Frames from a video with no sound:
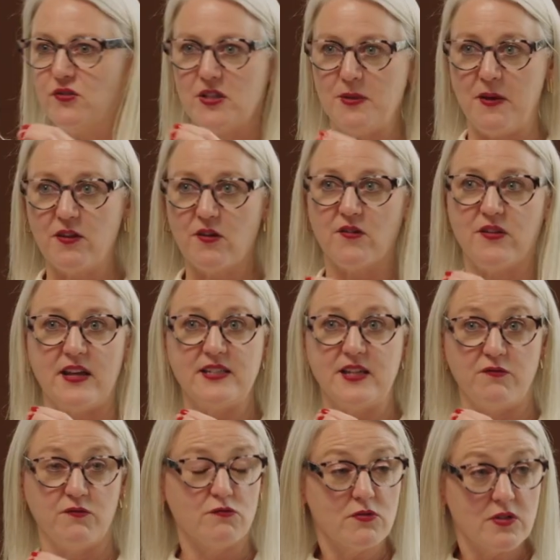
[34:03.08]
know, some other things
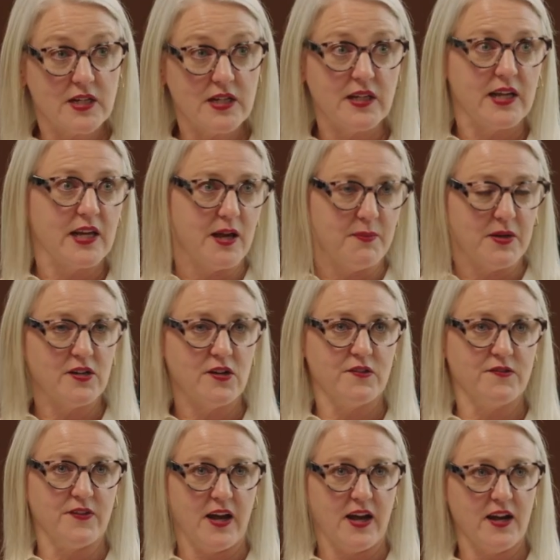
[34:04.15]
have really come under
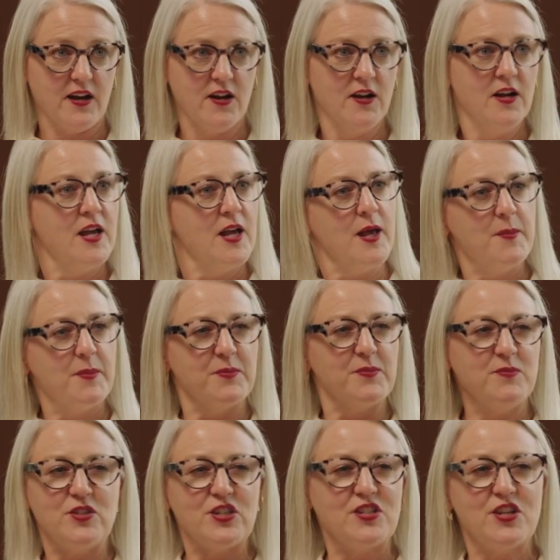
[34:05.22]
fire.
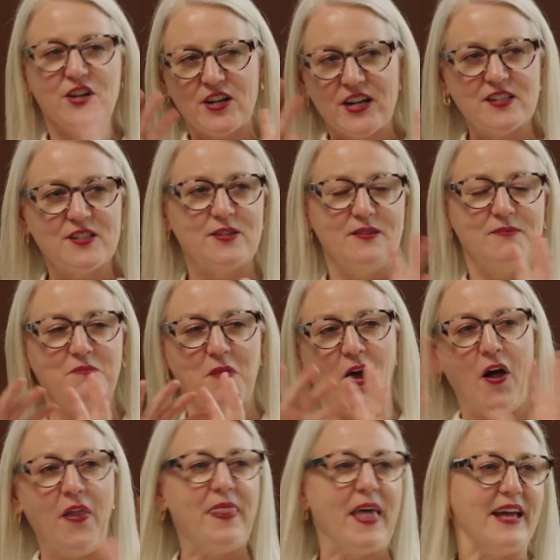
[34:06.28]
I'm just curious
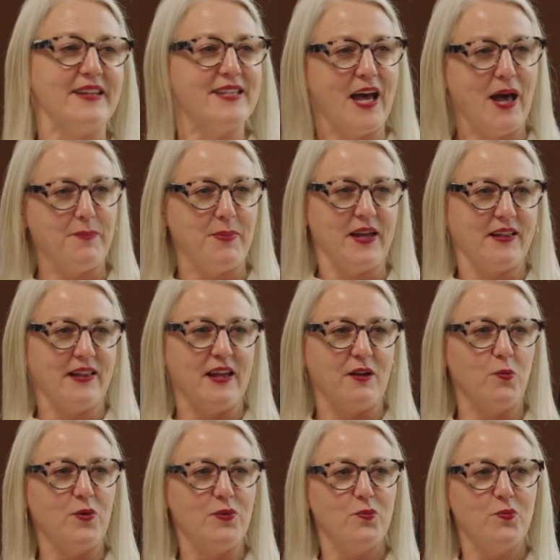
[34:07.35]
on that topic, like
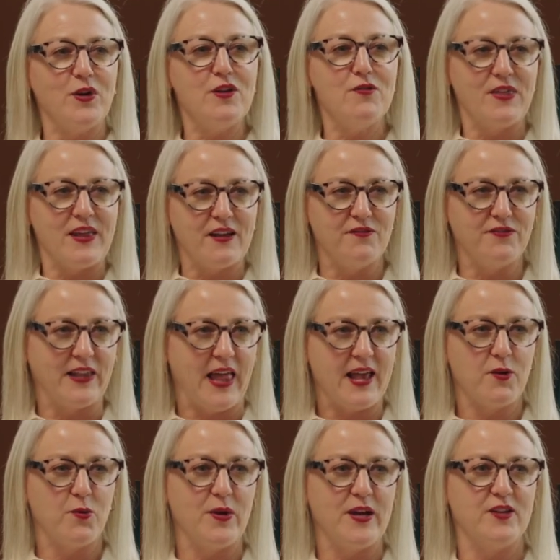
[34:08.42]
what do you think of
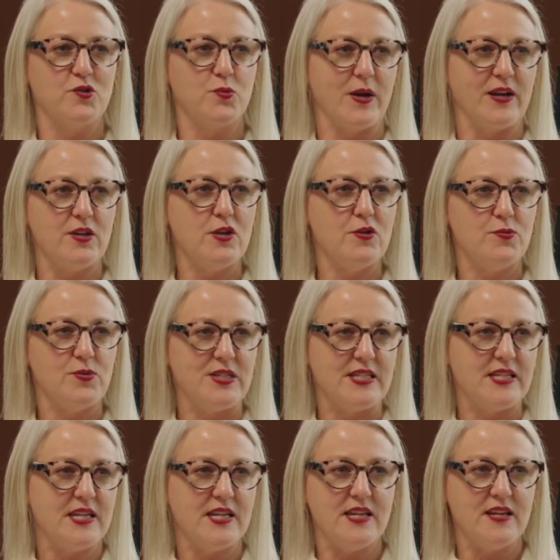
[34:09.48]
language? Where do you
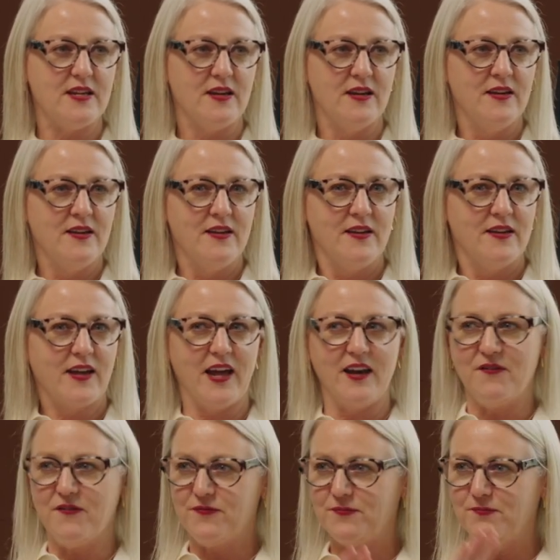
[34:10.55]
see kind
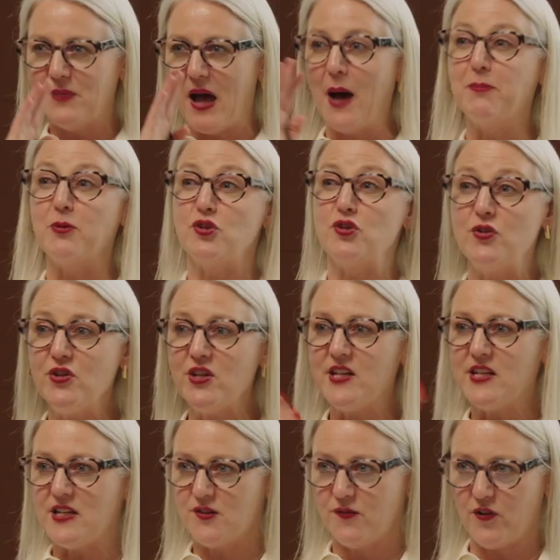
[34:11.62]
of
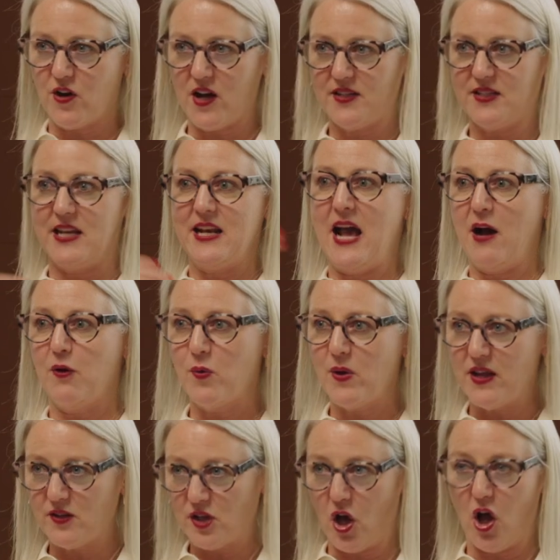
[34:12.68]
opportunities for us and how
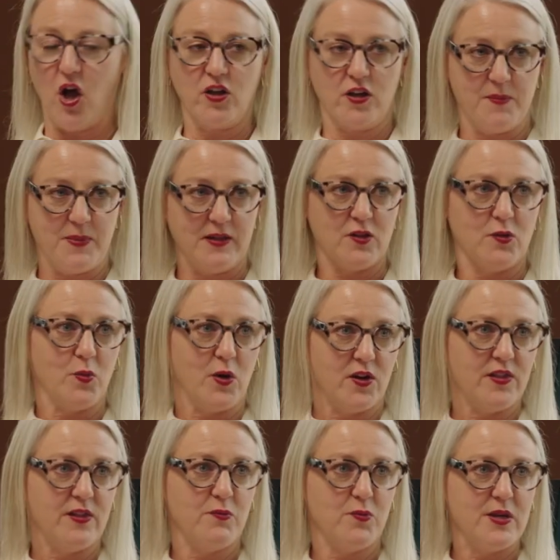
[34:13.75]
we talk about the
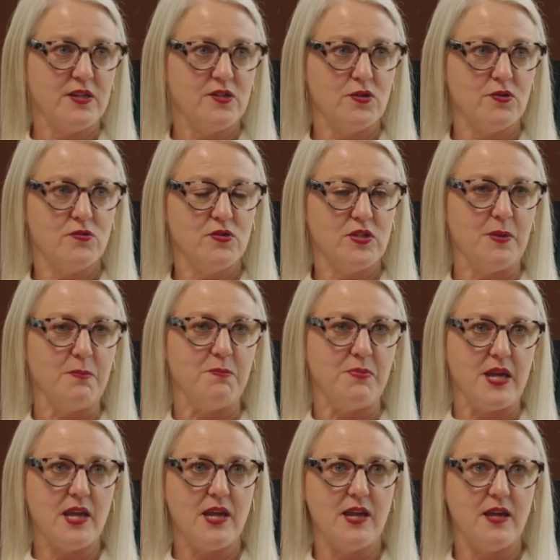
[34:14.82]
work that we do to
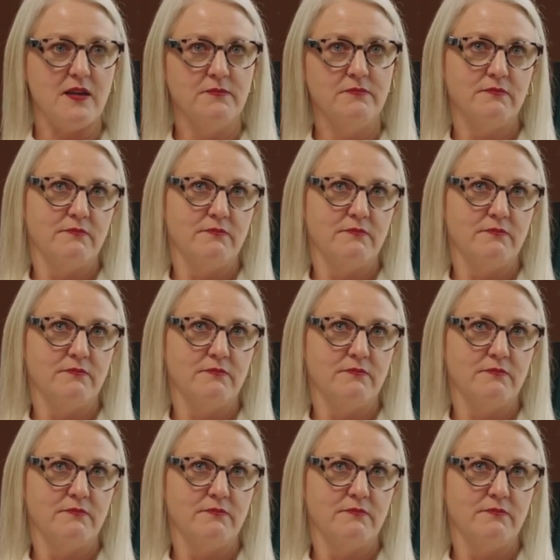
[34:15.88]
be,